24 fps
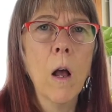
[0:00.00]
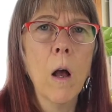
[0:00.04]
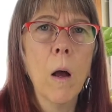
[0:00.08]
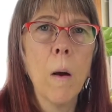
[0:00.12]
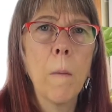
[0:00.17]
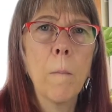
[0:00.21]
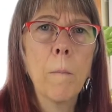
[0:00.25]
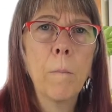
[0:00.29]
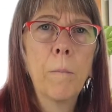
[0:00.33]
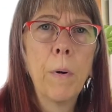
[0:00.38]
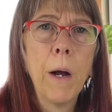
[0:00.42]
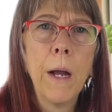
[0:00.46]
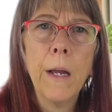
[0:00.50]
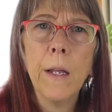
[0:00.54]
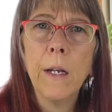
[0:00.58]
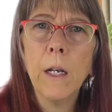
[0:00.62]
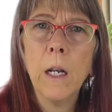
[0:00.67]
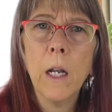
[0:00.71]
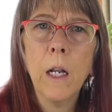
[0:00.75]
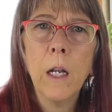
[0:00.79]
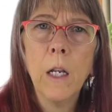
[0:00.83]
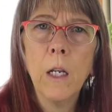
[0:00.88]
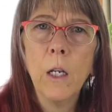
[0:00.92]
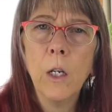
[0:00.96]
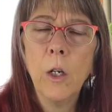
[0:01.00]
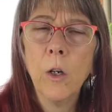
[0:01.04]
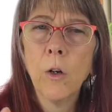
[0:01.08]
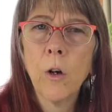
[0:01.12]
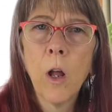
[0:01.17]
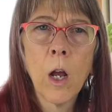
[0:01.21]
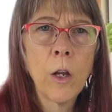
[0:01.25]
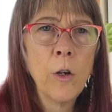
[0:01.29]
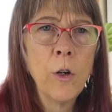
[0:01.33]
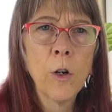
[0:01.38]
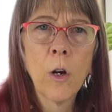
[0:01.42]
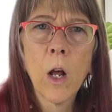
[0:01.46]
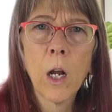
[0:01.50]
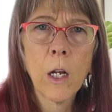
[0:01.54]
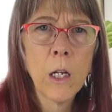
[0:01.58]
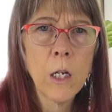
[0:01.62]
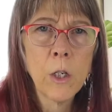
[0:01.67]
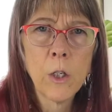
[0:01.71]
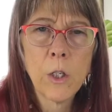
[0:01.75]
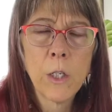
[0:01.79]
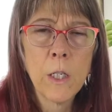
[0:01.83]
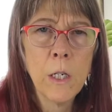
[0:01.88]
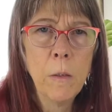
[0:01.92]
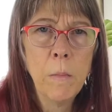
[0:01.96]
But you're not going
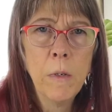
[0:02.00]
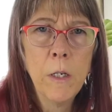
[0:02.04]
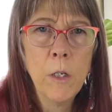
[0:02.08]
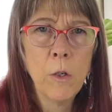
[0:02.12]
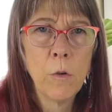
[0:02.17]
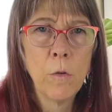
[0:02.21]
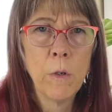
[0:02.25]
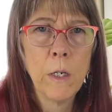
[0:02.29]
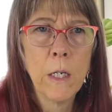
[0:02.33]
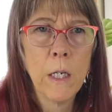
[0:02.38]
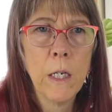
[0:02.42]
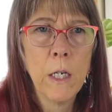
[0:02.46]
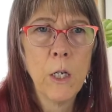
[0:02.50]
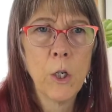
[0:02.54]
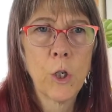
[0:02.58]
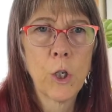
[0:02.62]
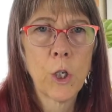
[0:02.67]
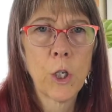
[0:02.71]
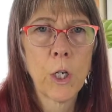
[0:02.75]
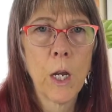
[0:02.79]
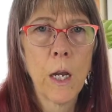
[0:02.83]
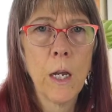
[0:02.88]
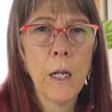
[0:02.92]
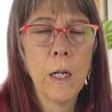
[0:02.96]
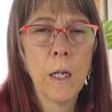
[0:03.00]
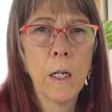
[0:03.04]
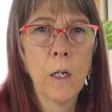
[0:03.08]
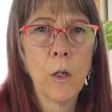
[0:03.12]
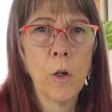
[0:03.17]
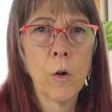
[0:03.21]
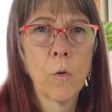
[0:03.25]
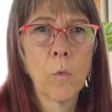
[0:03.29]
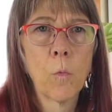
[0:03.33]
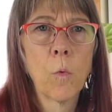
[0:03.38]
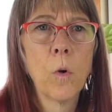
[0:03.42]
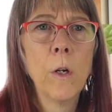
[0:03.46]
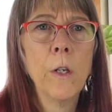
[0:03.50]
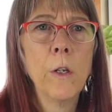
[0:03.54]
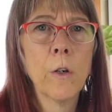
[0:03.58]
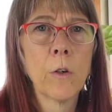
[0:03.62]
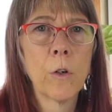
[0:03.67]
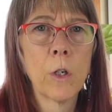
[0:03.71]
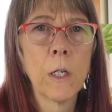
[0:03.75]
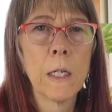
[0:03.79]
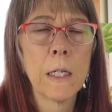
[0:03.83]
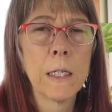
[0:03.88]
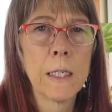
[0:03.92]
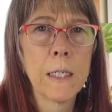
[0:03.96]
to see me doing any shading. What you're
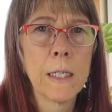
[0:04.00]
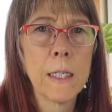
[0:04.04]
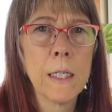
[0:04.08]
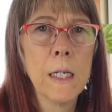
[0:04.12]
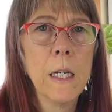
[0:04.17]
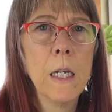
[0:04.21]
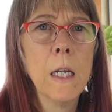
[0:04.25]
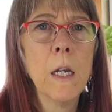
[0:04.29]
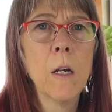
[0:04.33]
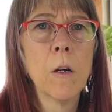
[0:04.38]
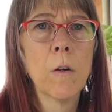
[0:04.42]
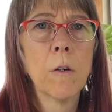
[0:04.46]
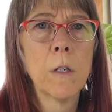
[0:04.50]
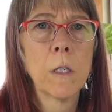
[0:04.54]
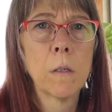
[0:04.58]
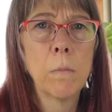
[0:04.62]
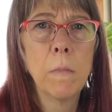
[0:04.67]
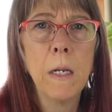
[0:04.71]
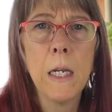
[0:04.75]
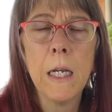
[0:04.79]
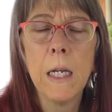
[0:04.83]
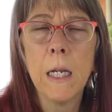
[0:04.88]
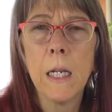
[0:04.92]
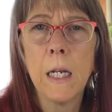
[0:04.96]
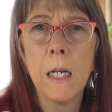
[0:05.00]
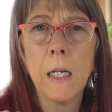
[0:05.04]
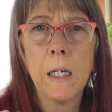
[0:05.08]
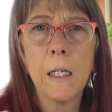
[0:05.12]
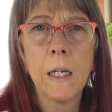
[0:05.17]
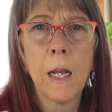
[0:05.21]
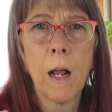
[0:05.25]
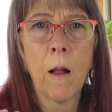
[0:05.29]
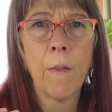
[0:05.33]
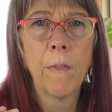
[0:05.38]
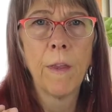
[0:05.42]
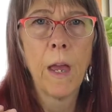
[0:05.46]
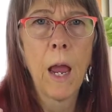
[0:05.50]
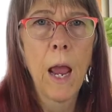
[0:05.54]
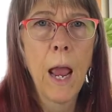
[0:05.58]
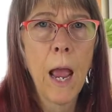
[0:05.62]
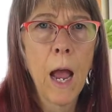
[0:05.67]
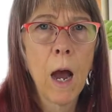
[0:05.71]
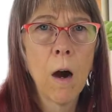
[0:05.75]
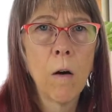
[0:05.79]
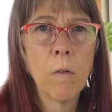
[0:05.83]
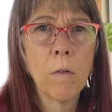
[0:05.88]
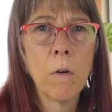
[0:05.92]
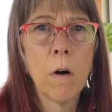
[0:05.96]
going to see here is me getting down the
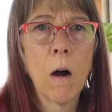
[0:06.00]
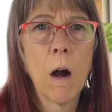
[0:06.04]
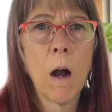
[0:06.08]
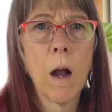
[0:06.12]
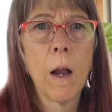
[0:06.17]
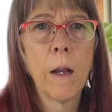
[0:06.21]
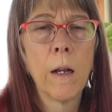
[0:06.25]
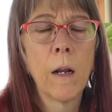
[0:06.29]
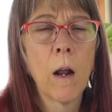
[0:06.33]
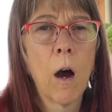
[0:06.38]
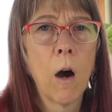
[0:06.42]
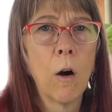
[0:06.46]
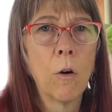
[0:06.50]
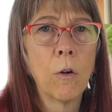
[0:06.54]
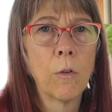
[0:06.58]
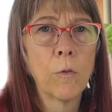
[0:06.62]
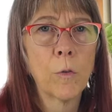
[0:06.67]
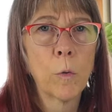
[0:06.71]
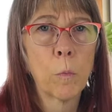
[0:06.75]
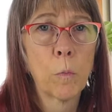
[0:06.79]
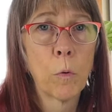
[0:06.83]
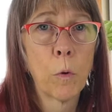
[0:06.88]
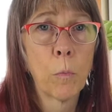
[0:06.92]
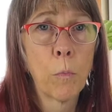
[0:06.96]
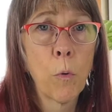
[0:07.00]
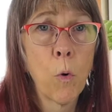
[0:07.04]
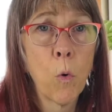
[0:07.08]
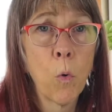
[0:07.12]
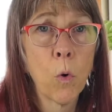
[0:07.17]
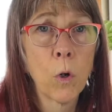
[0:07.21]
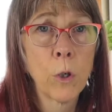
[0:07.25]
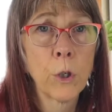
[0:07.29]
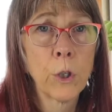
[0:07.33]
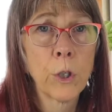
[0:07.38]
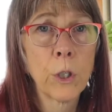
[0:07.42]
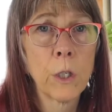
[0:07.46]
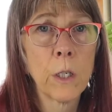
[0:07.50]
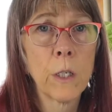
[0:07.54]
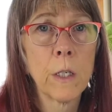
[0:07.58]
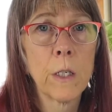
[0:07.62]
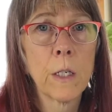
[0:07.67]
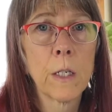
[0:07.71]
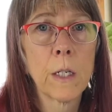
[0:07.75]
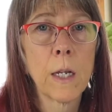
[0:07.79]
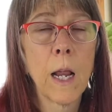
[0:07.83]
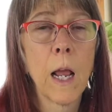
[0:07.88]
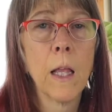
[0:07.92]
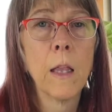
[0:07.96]
outline, all of the
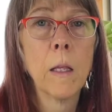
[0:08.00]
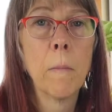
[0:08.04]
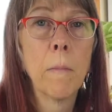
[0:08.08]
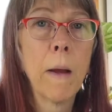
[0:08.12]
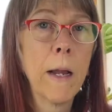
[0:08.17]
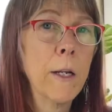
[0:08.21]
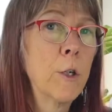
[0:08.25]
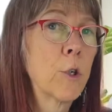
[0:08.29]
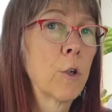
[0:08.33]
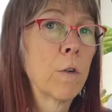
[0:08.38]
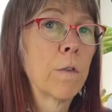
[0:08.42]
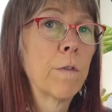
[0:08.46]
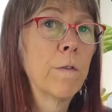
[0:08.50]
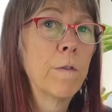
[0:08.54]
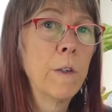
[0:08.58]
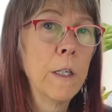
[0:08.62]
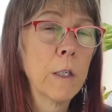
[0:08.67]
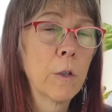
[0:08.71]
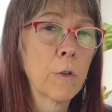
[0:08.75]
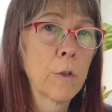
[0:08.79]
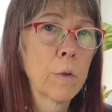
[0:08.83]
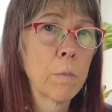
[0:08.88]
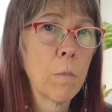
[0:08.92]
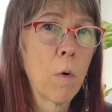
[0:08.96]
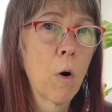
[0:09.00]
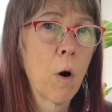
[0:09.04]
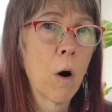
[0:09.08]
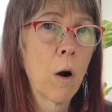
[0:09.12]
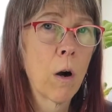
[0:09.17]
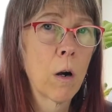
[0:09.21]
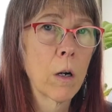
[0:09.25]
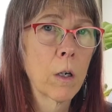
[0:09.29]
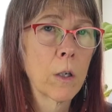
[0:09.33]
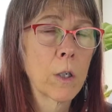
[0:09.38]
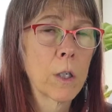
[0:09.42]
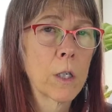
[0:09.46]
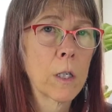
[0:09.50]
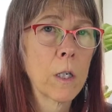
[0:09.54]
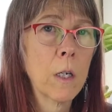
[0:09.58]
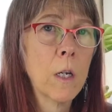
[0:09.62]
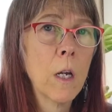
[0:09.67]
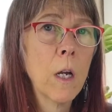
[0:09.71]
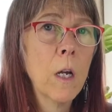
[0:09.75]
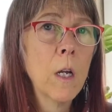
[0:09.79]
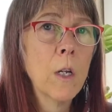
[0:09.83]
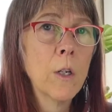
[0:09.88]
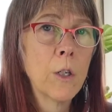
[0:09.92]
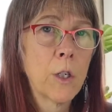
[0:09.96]
proportions, and the major field marks
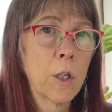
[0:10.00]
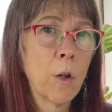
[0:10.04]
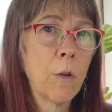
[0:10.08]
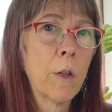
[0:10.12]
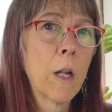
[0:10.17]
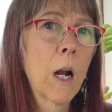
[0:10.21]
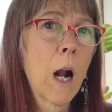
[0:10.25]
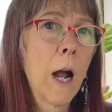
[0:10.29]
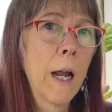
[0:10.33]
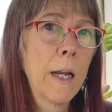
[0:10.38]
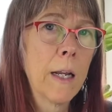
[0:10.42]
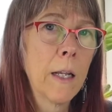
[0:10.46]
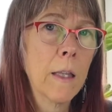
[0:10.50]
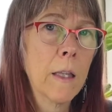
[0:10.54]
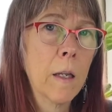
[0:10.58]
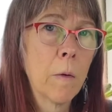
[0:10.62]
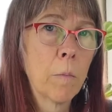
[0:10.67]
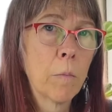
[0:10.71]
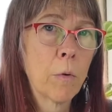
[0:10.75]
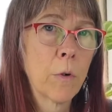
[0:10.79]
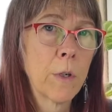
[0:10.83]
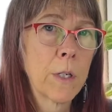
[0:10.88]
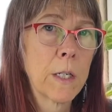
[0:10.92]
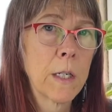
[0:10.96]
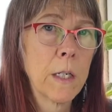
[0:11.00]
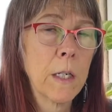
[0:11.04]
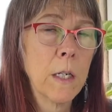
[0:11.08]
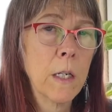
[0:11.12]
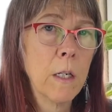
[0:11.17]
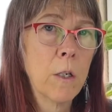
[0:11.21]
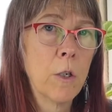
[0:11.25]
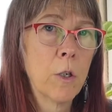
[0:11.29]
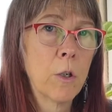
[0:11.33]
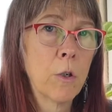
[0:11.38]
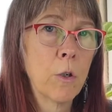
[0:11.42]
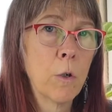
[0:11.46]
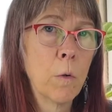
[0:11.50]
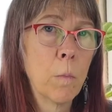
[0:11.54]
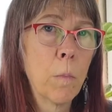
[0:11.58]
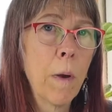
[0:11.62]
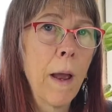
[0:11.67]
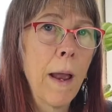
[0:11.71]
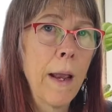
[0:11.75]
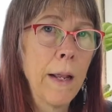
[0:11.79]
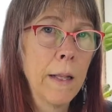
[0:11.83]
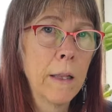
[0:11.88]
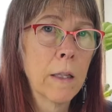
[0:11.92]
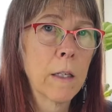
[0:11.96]
so that I can then proceed to
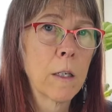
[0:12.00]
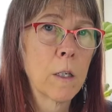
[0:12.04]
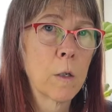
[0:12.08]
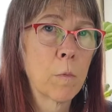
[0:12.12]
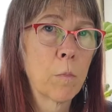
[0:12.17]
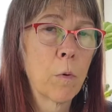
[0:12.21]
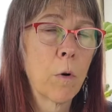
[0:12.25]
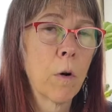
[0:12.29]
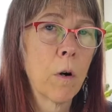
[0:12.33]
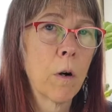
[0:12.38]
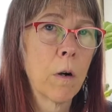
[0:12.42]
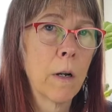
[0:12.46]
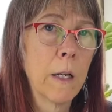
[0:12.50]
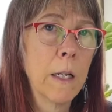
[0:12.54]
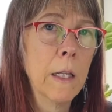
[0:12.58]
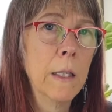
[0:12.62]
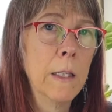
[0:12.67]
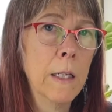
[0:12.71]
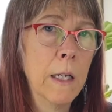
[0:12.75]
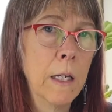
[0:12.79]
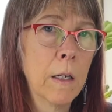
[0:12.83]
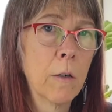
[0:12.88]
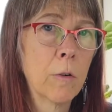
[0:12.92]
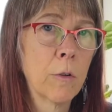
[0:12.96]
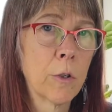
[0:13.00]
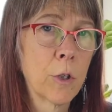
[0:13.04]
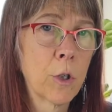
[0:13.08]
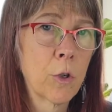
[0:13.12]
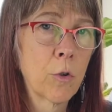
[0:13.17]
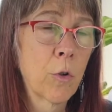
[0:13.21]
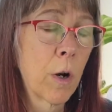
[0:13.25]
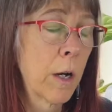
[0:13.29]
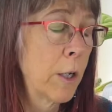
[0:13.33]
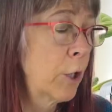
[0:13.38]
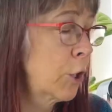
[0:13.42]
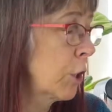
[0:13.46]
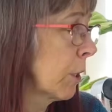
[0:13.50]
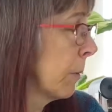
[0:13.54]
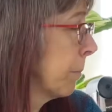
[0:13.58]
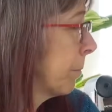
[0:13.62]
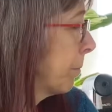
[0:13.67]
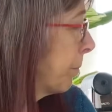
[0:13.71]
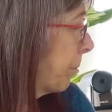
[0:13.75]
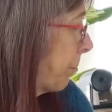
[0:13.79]
paint this bird in the illustration.